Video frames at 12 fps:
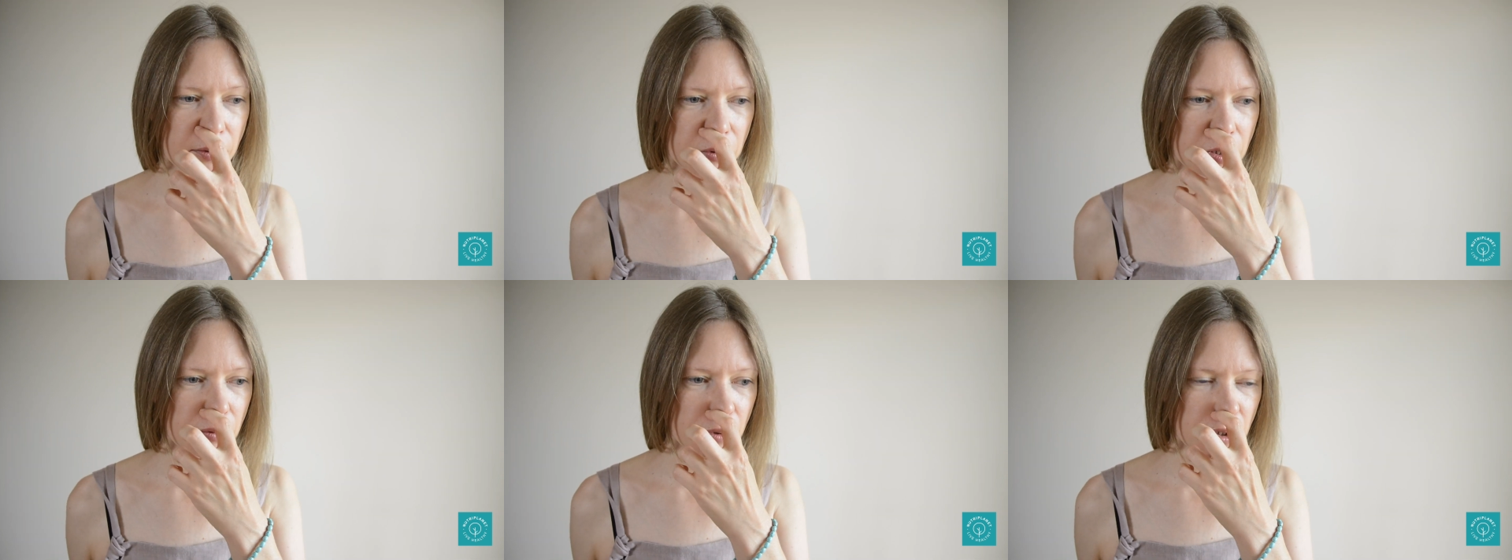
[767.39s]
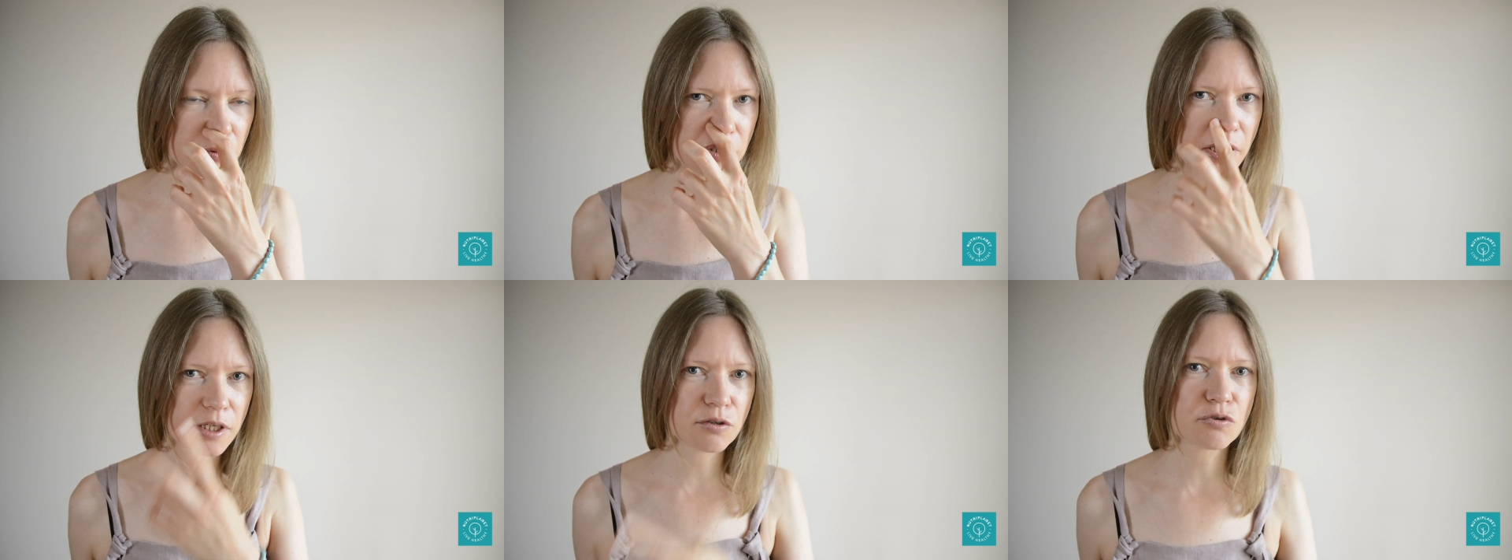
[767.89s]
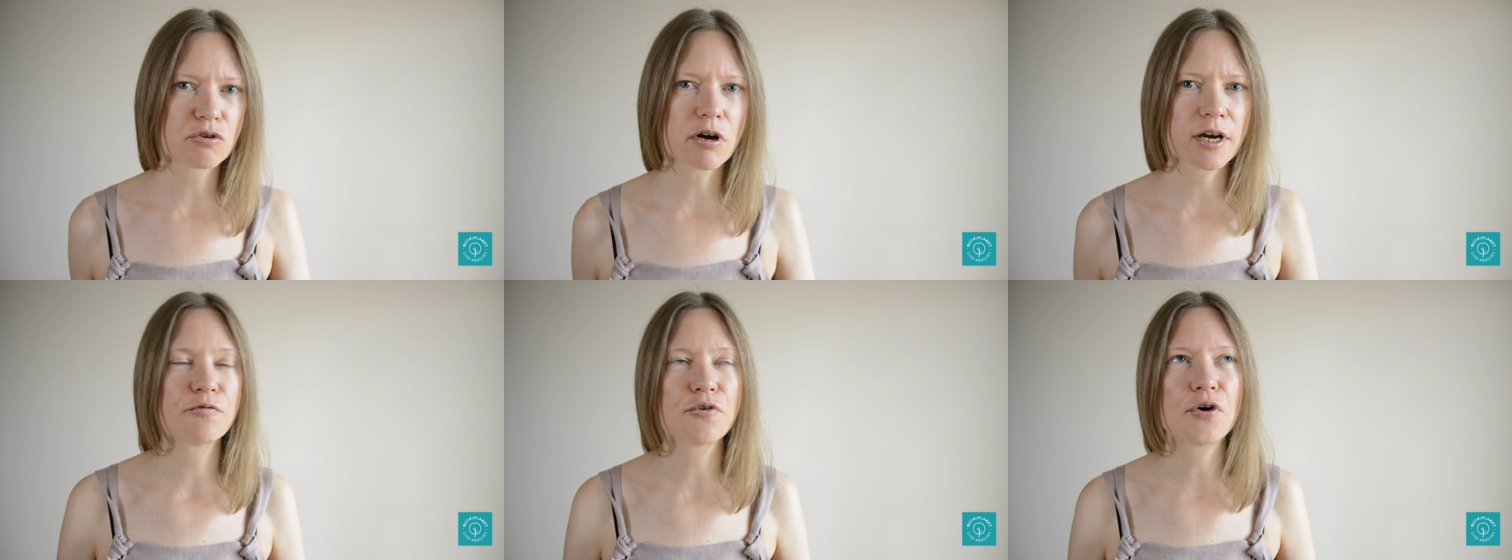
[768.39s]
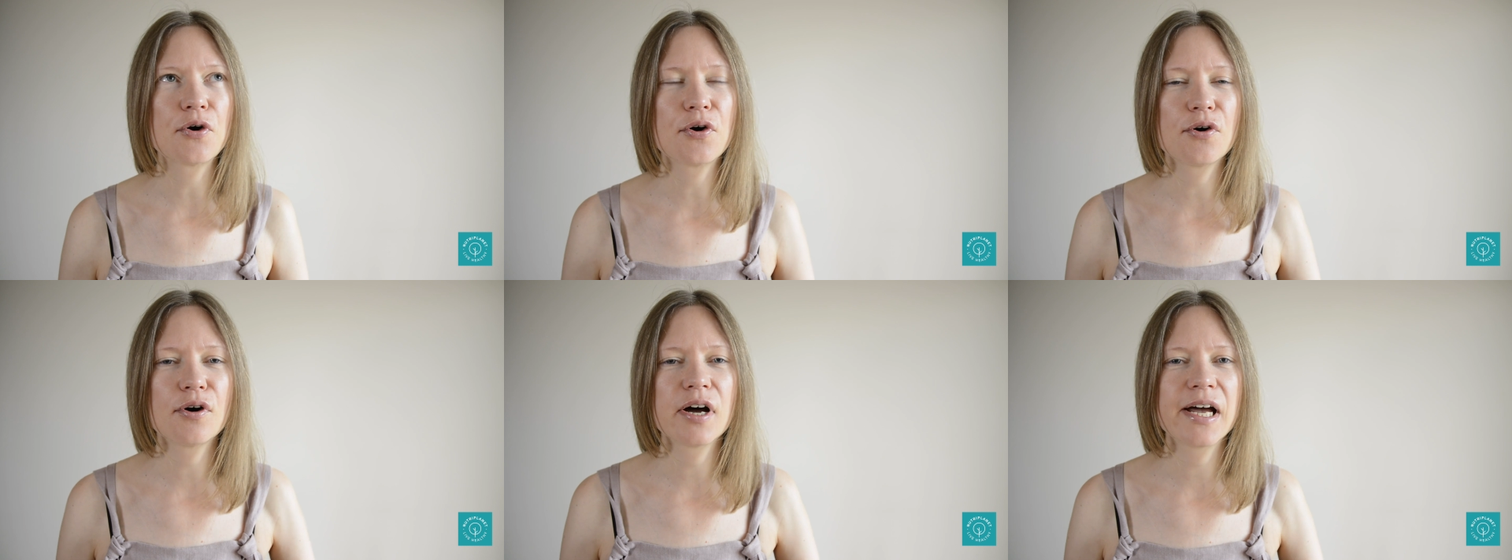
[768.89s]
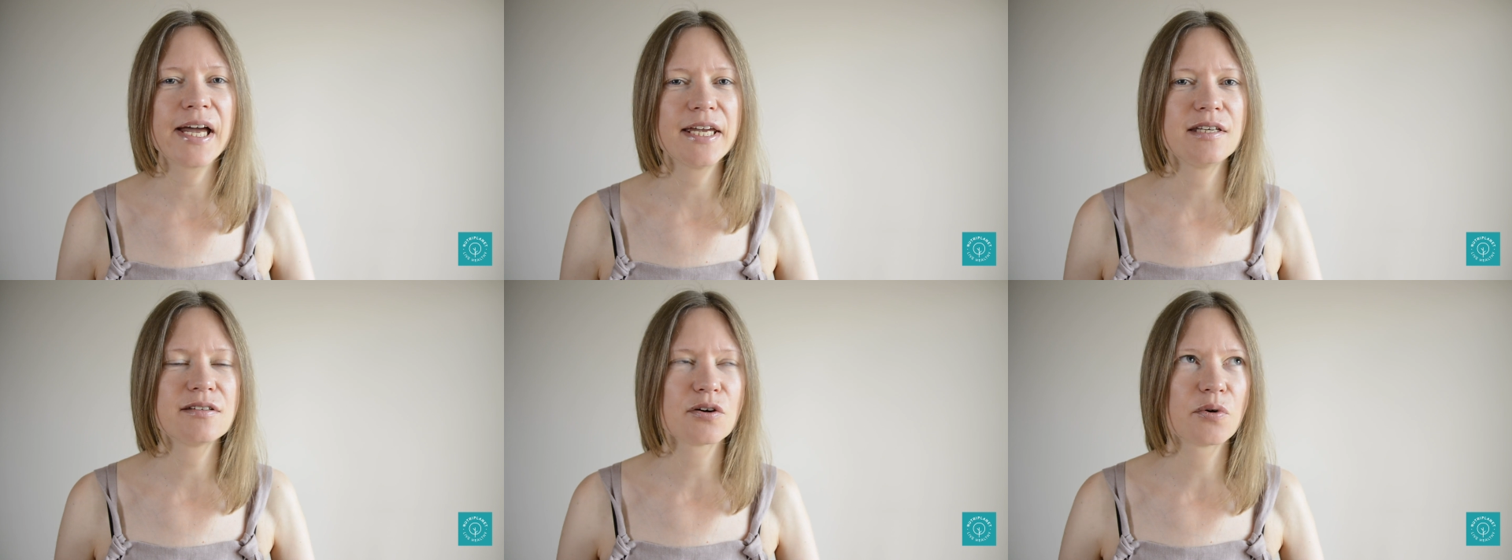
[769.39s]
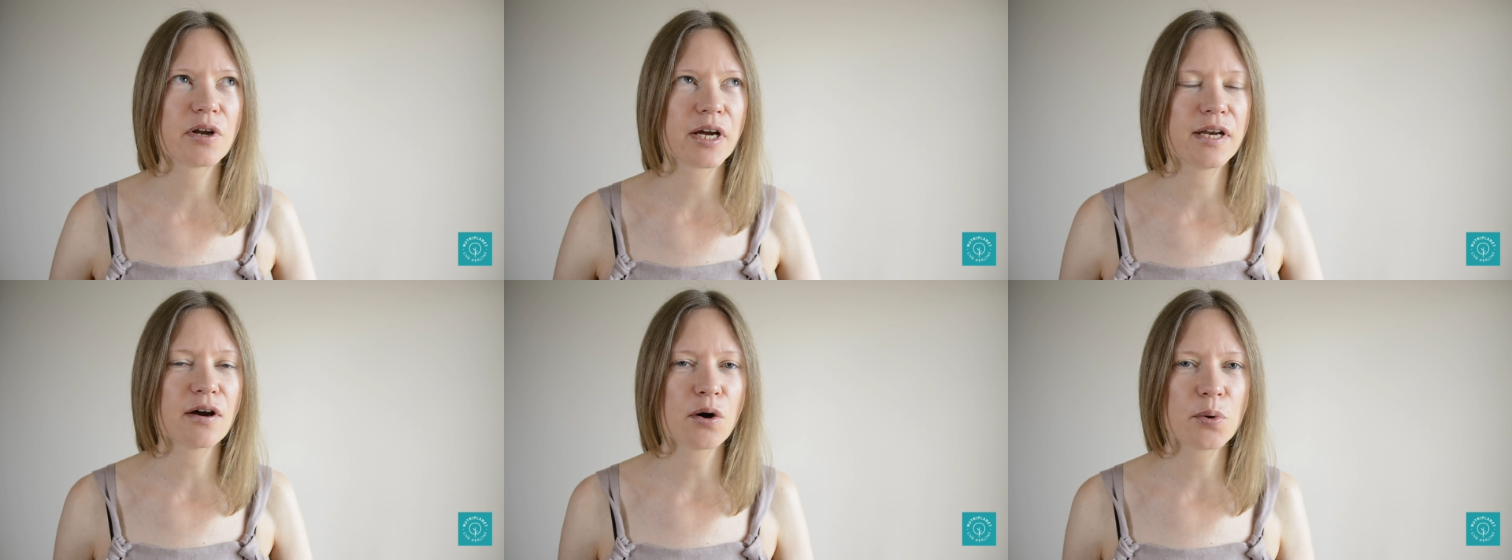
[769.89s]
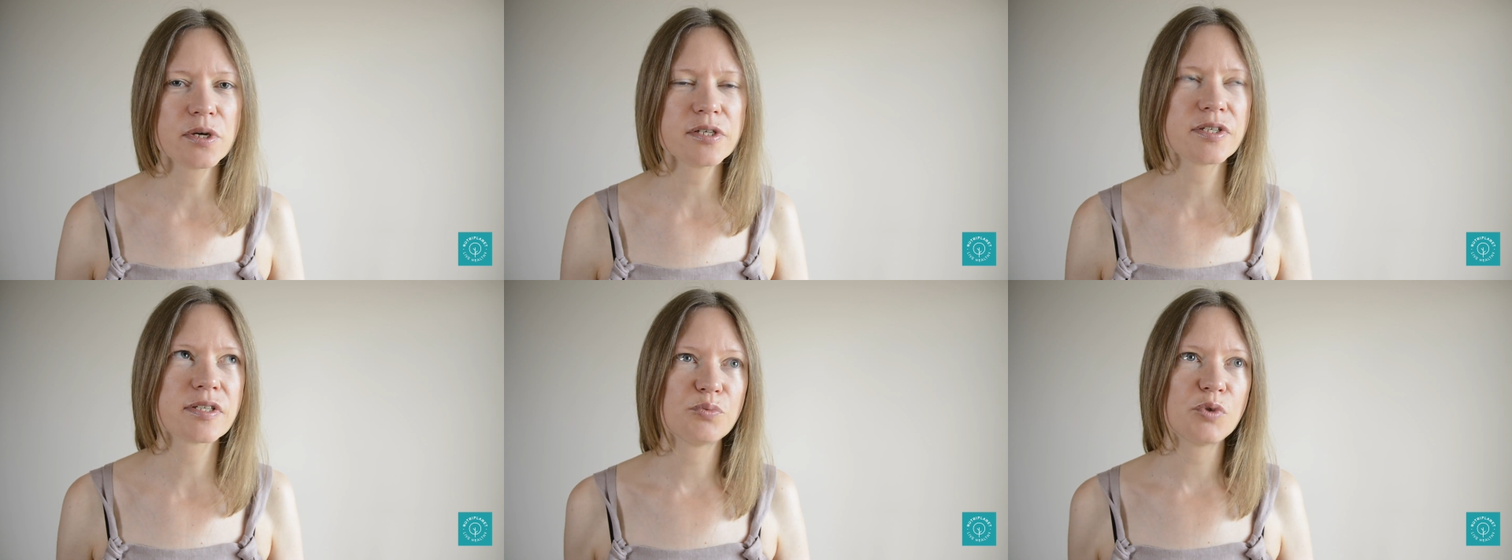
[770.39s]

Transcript: We don't like to drive for 8 or 9 hours.